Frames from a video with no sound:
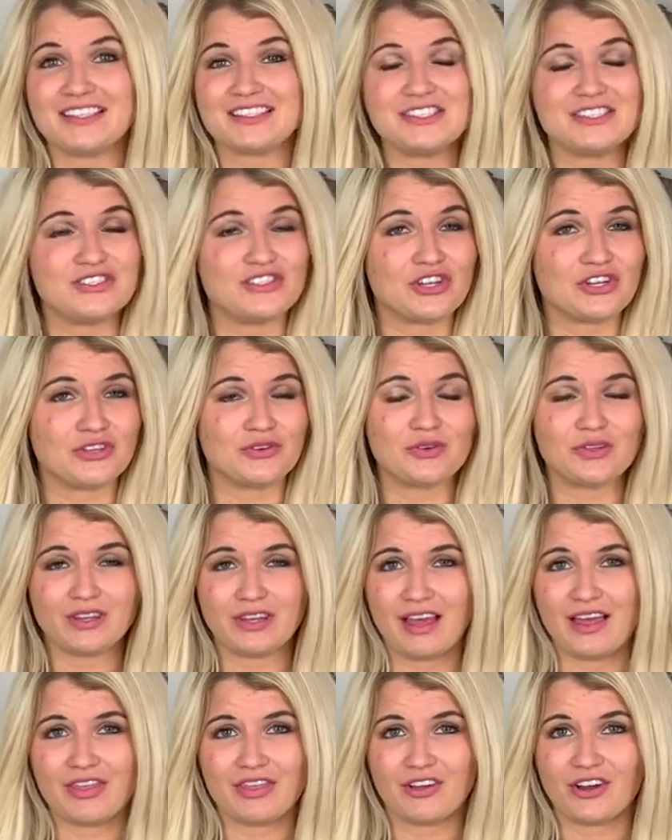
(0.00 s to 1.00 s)
It's genuine
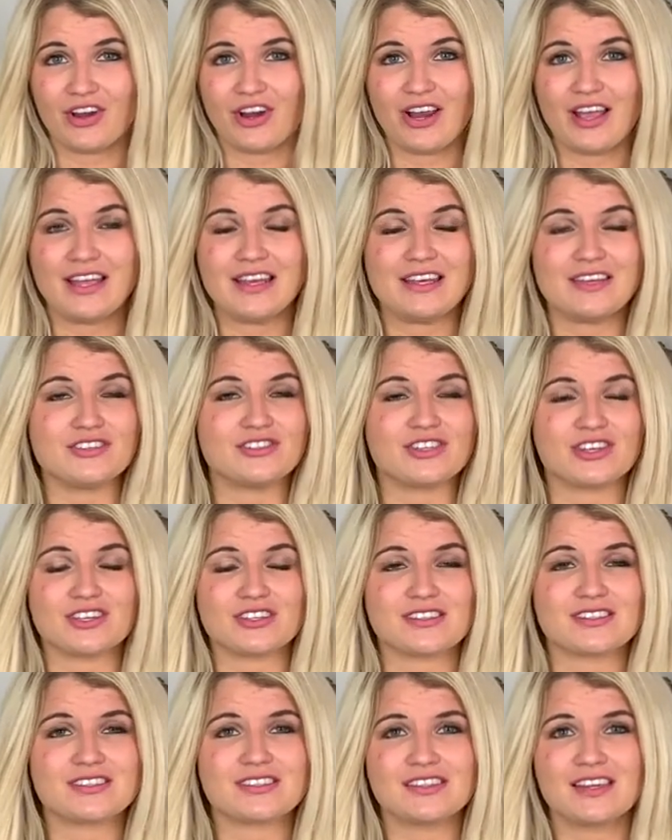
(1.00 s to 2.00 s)
leather, and it
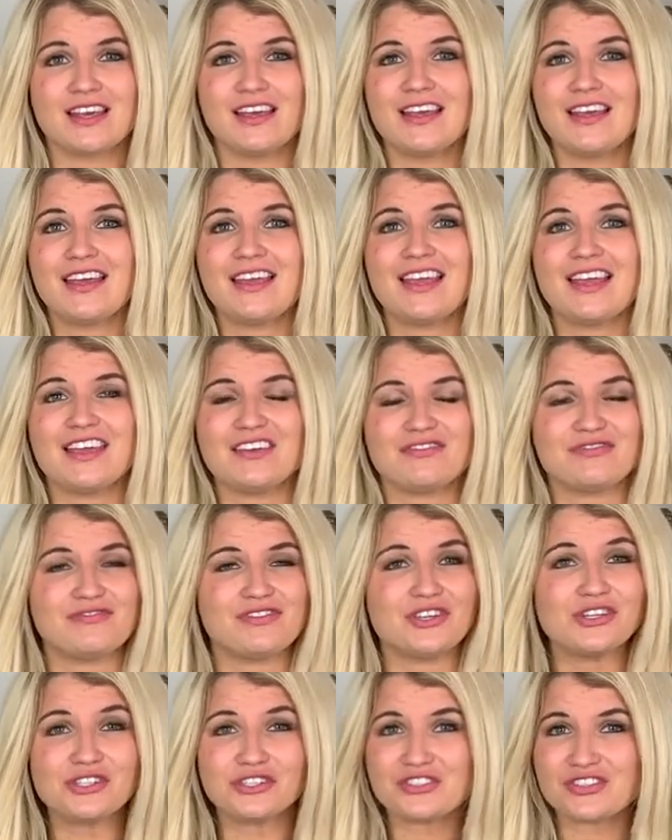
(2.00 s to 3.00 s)
just it
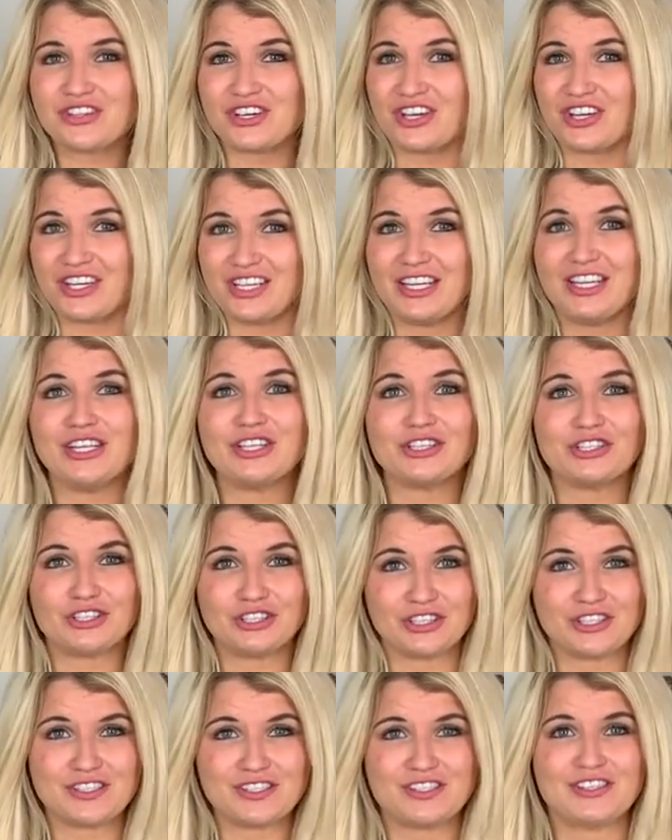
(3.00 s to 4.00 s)
feels good, it
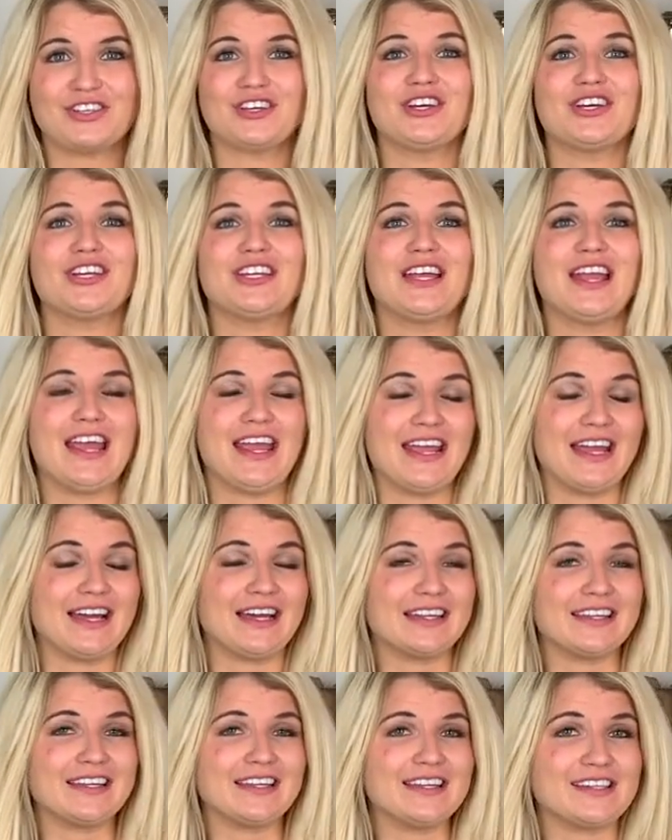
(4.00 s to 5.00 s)
looks good,
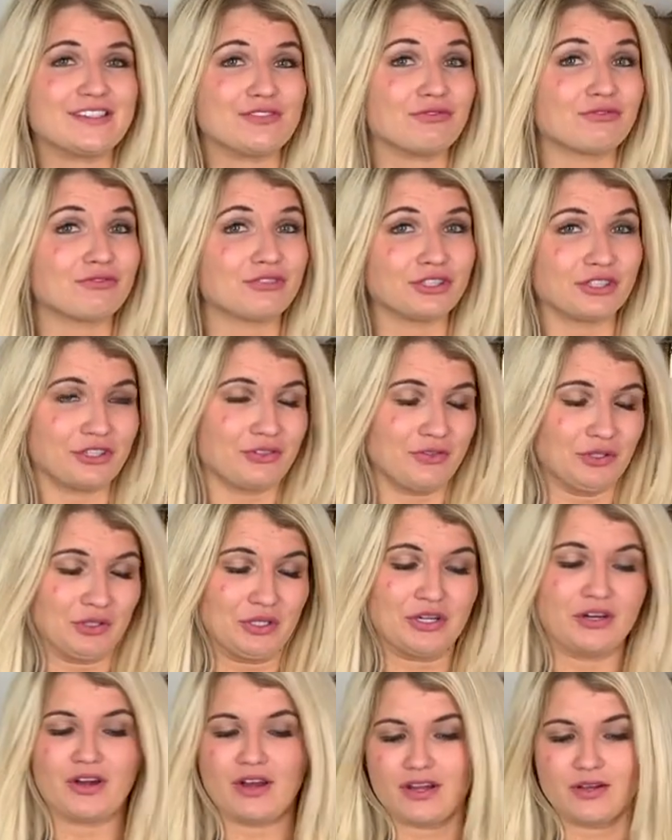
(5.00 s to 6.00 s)
and it's really,
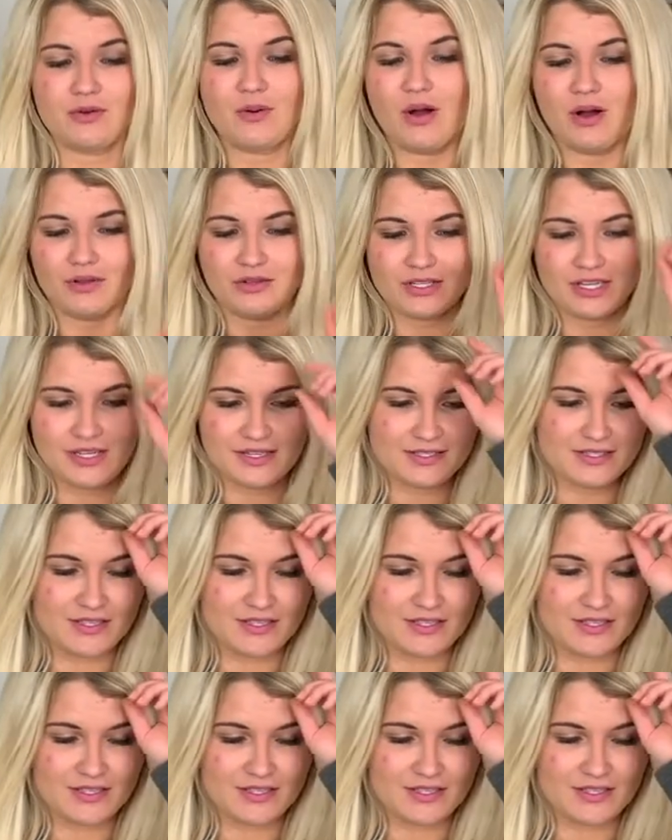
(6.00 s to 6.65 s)
really great quality.